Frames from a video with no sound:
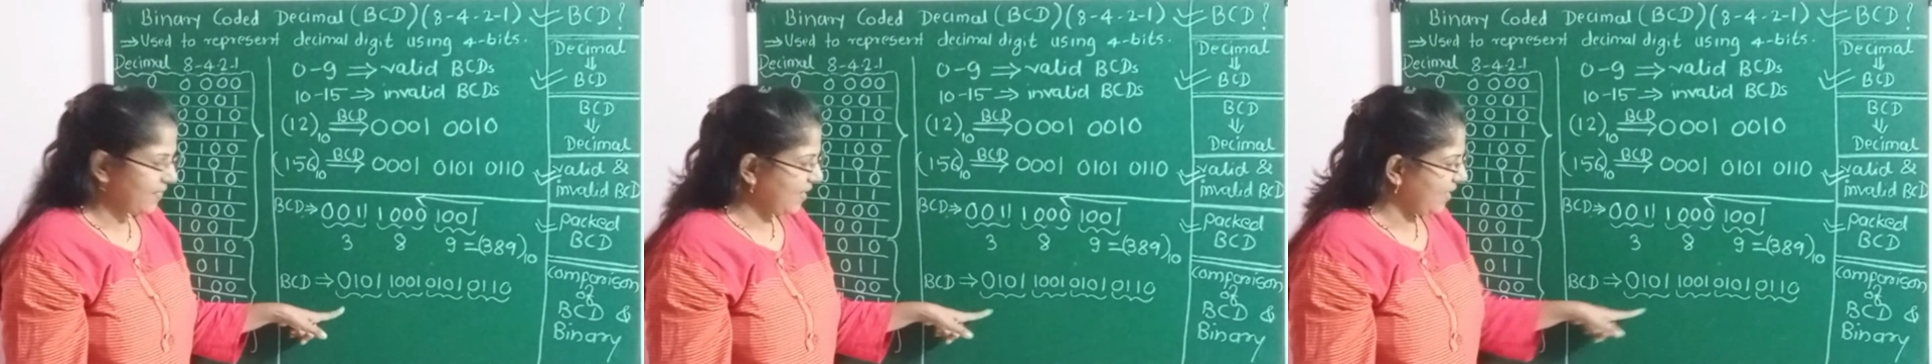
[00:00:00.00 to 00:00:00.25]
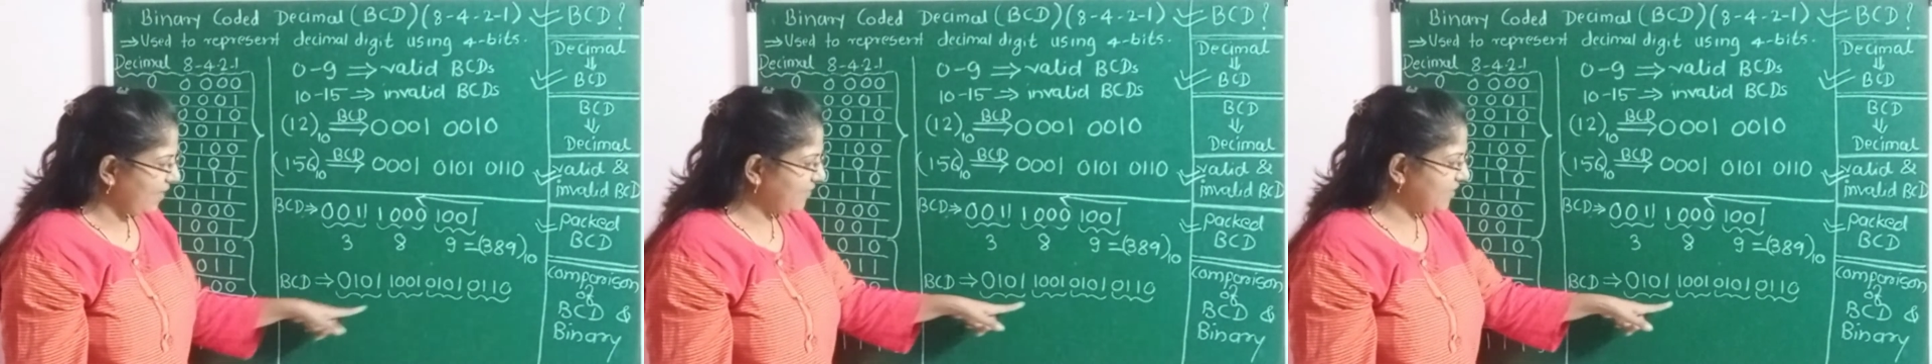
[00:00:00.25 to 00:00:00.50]

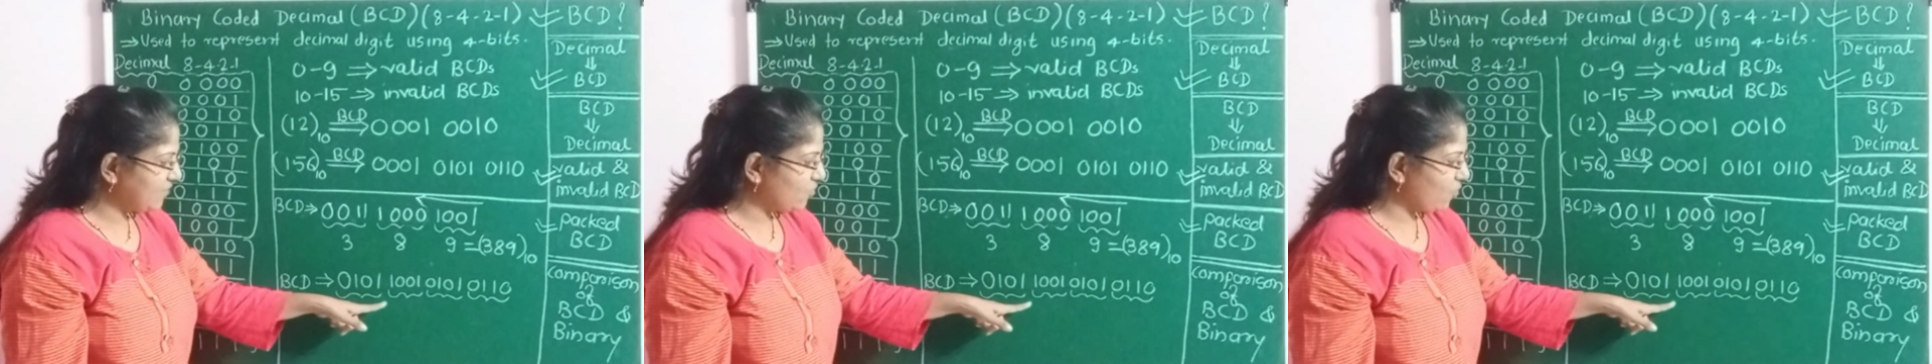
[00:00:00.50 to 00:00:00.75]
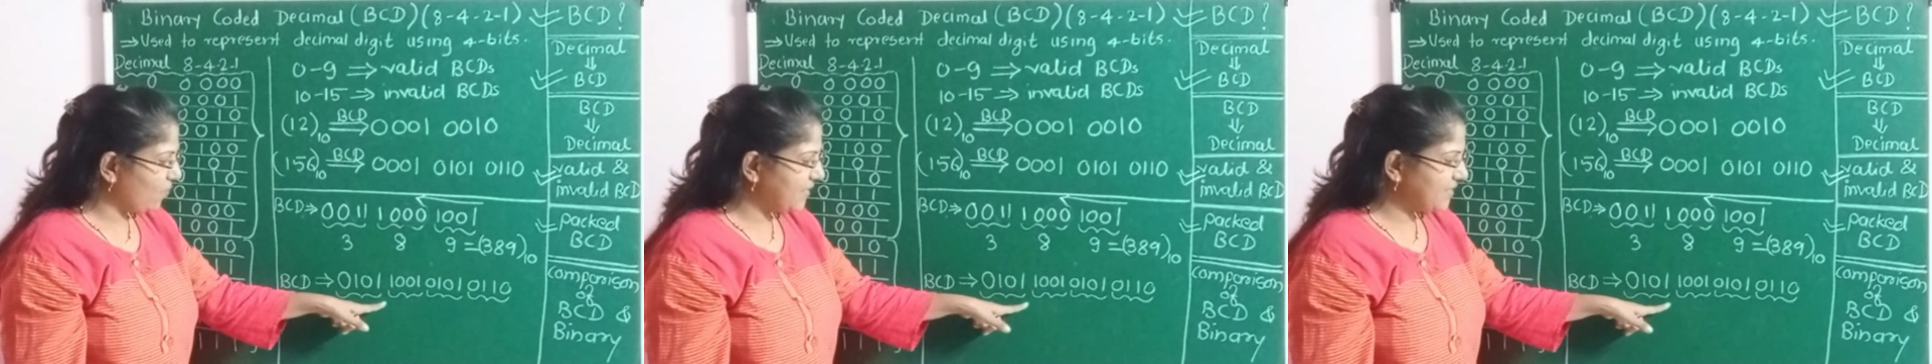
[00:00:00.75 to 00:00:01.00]
If this
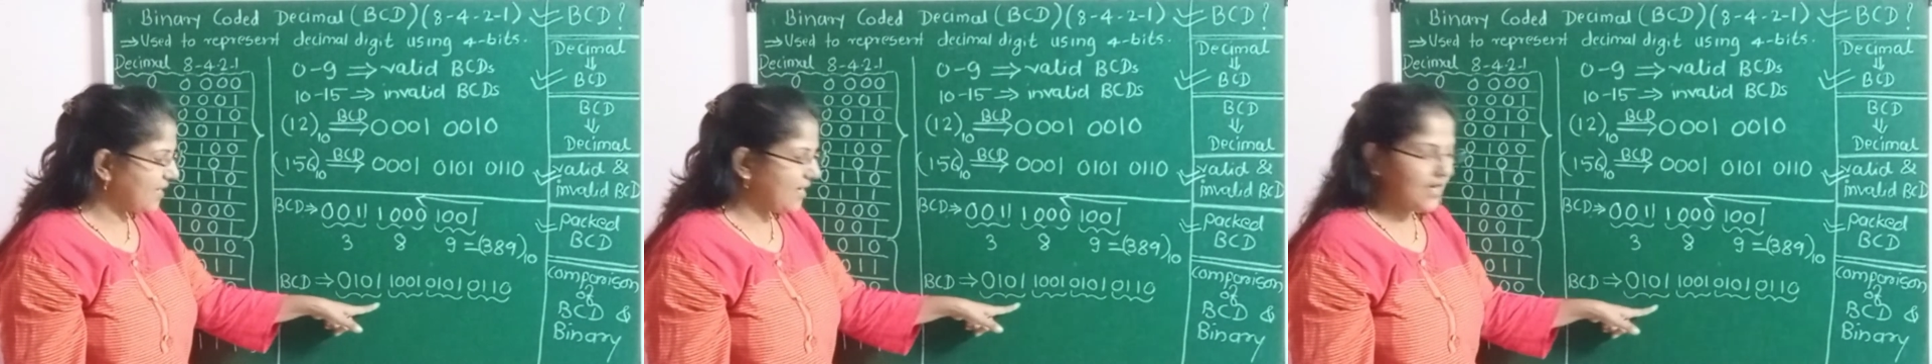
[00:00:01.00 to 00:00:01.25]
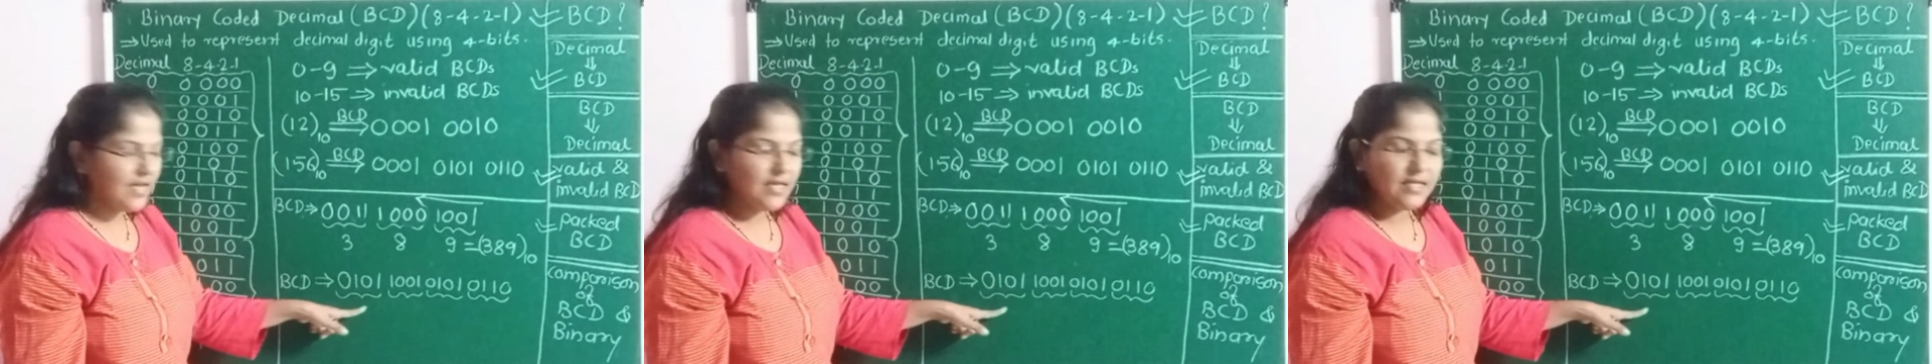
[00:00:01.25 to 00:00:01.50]
group is
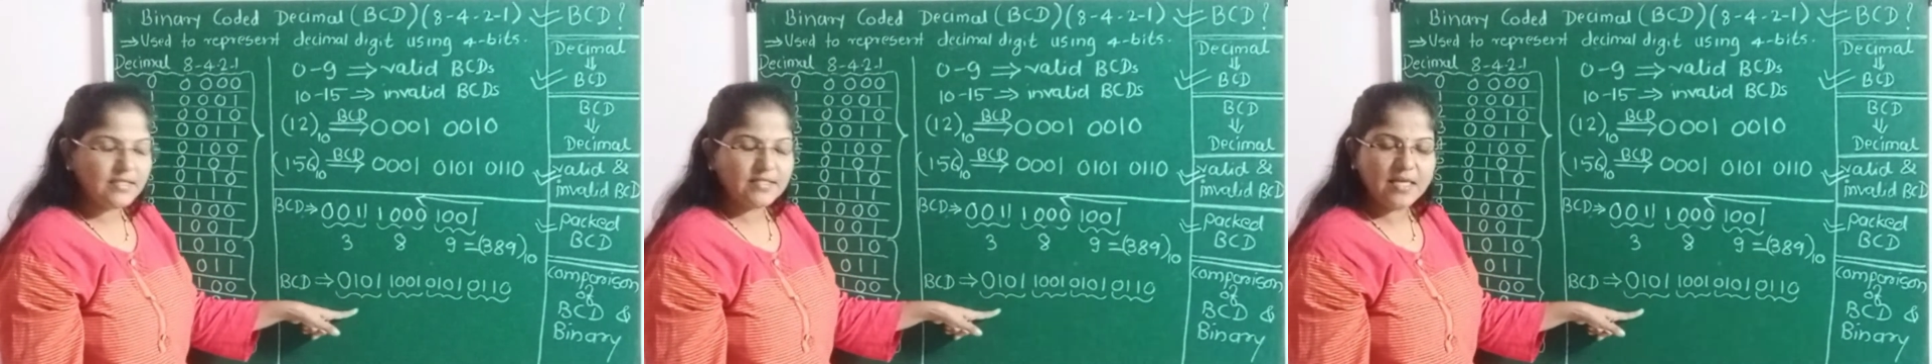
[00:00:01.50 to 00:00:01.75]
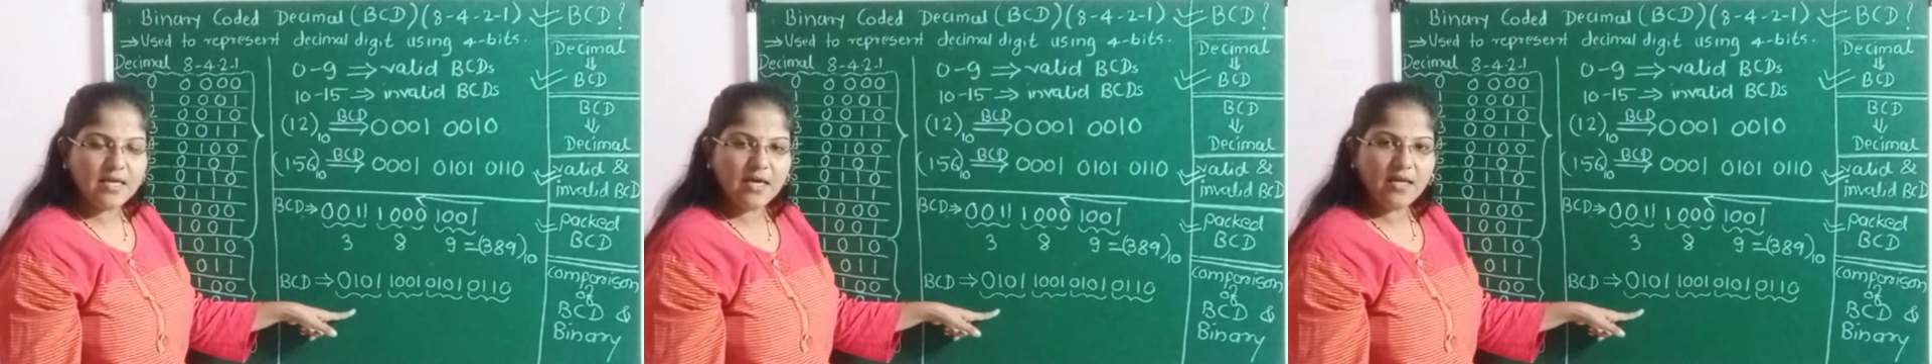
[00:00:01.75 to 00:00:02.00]
containing a
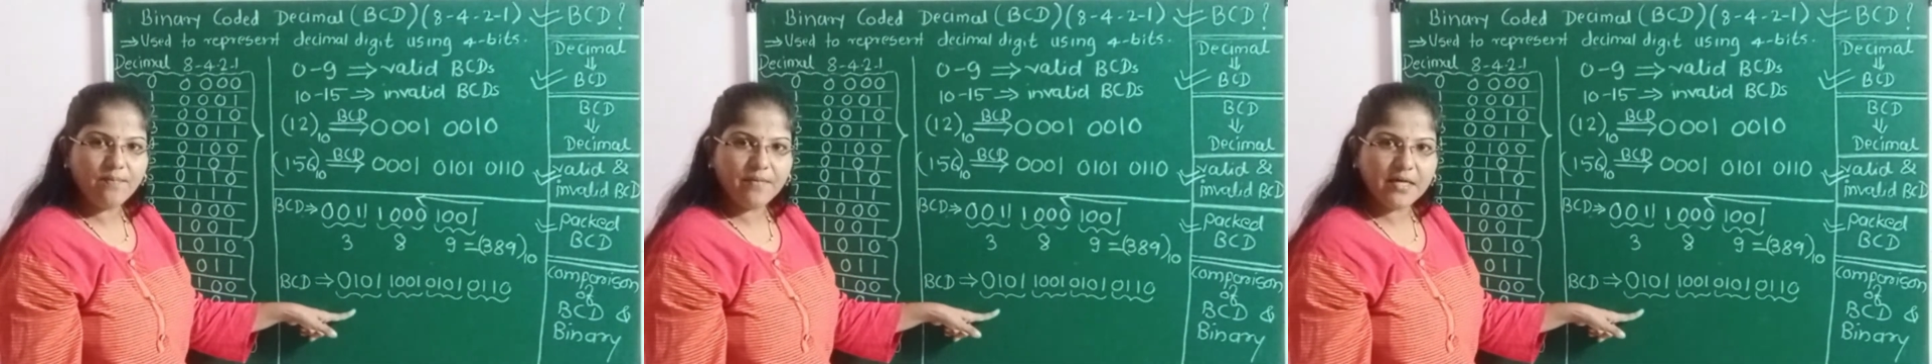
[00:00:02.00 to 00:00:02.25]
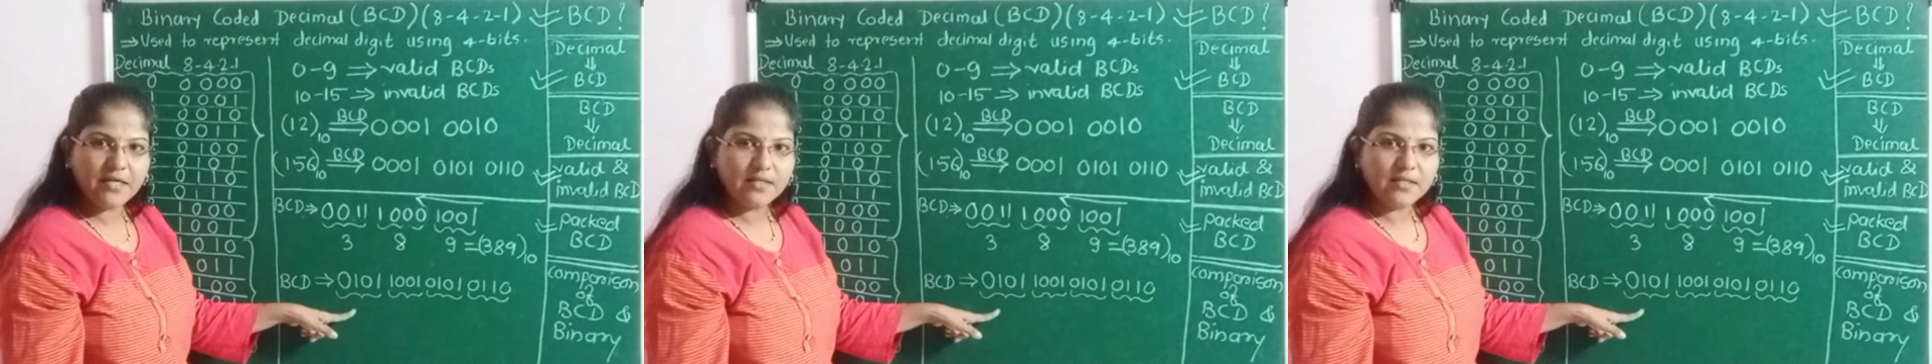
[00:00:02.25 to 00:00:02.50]
single
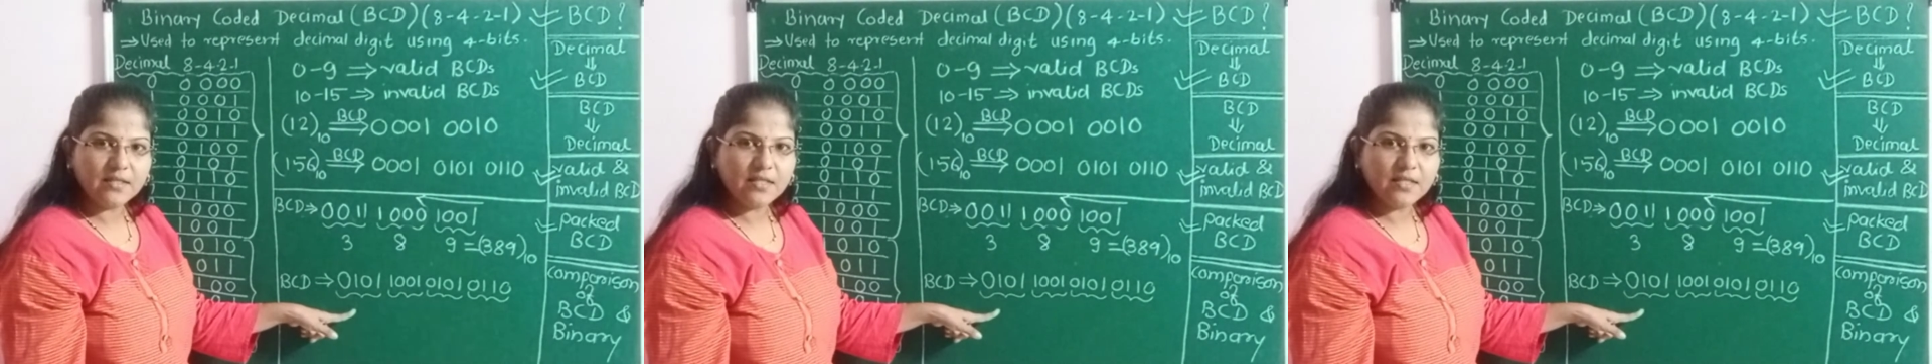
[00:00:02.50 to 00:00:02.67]
bit,